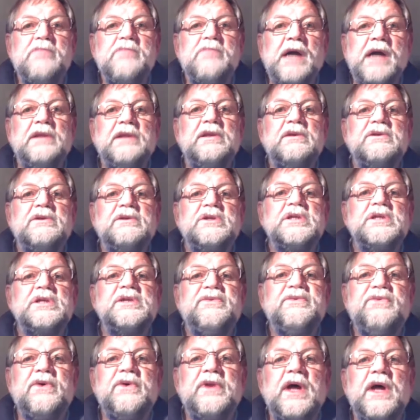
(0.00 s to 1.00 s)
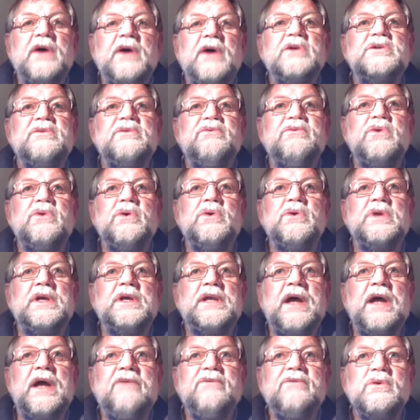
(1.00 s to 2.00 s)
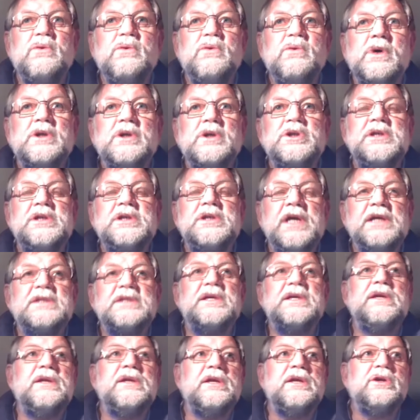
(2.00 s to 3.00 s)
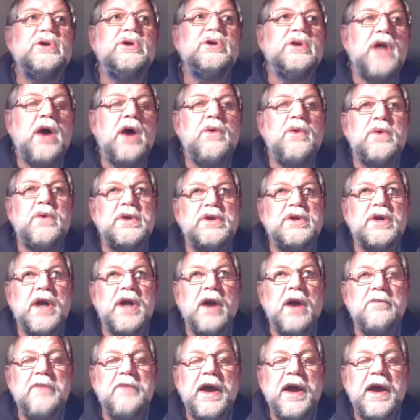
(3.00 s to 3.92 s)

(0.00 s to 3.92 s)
But just for those of you that haven't watched yet, so that you know when you go